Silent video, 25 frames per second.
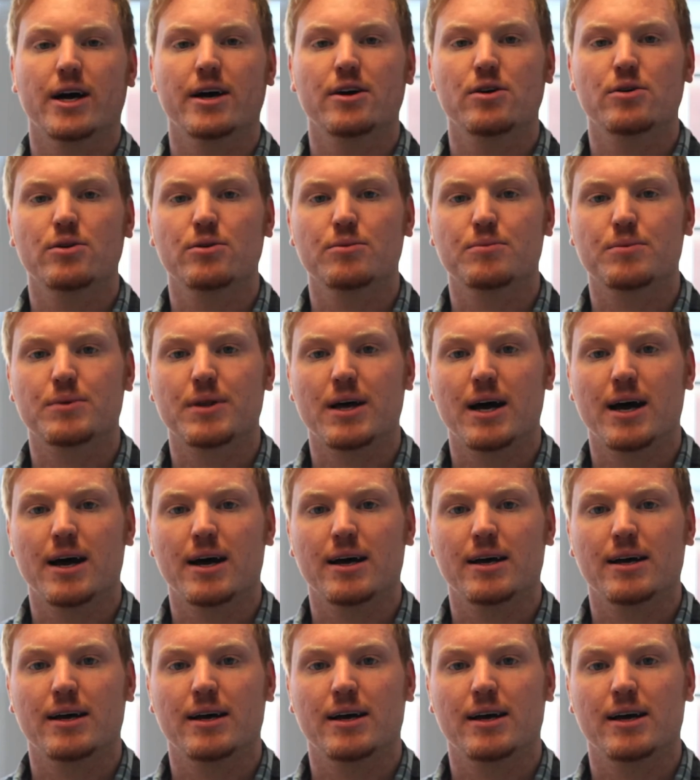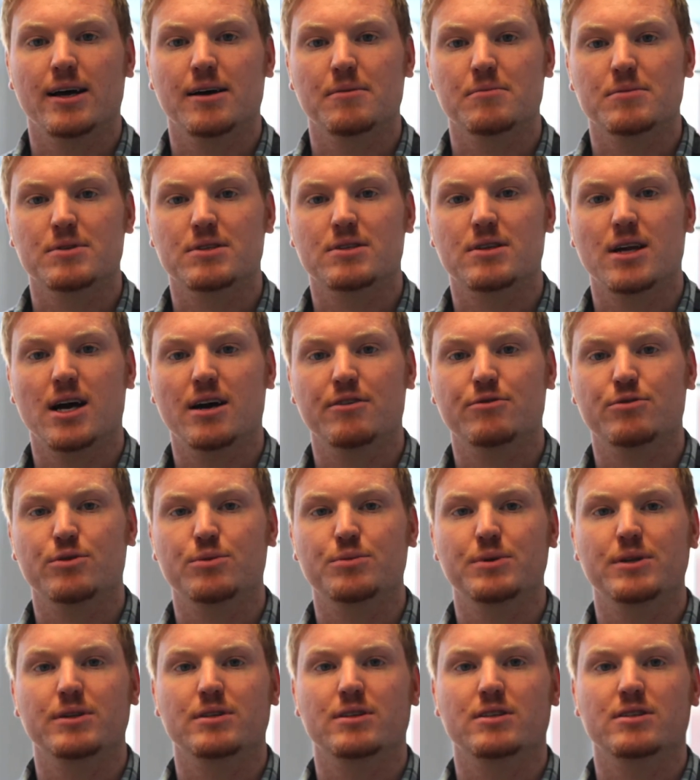hope that staff will
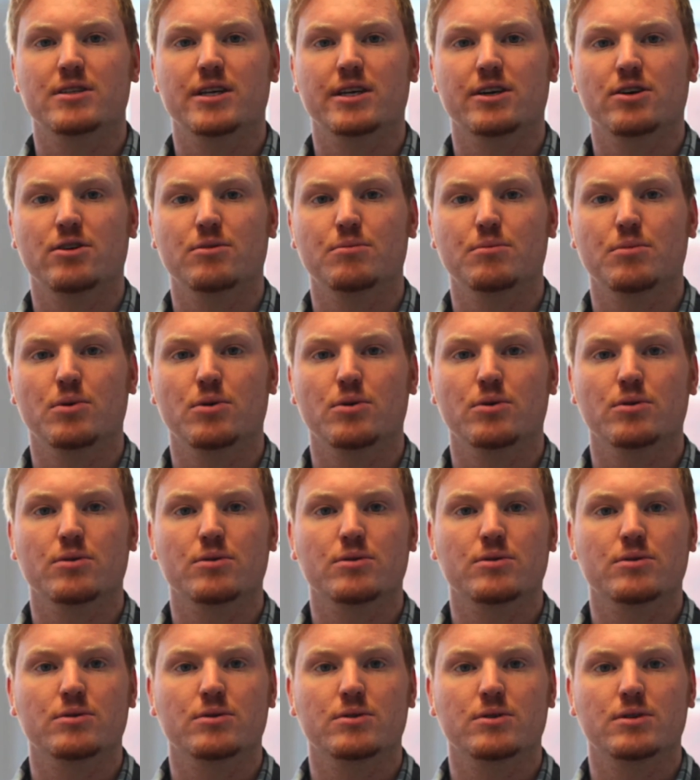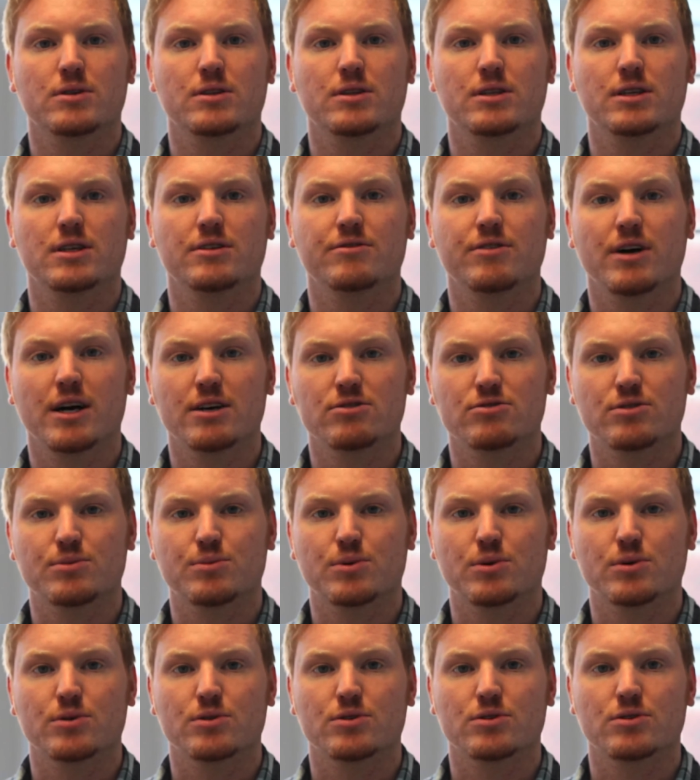be able to take on board the advisory
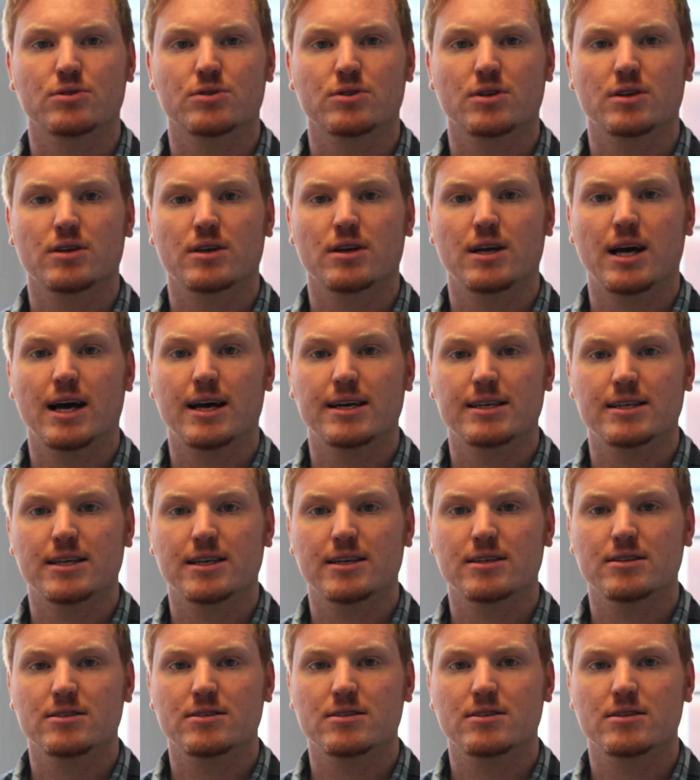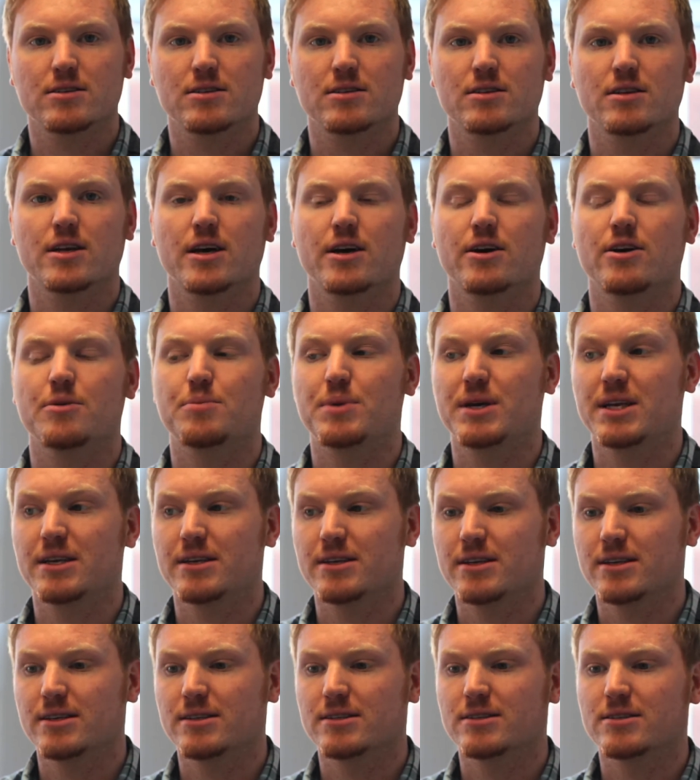board's ideas, their
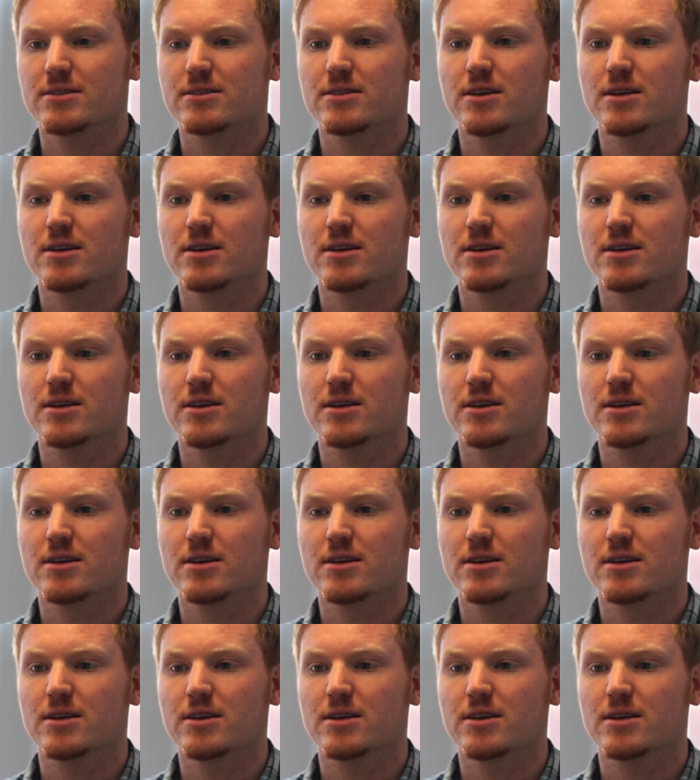opinions,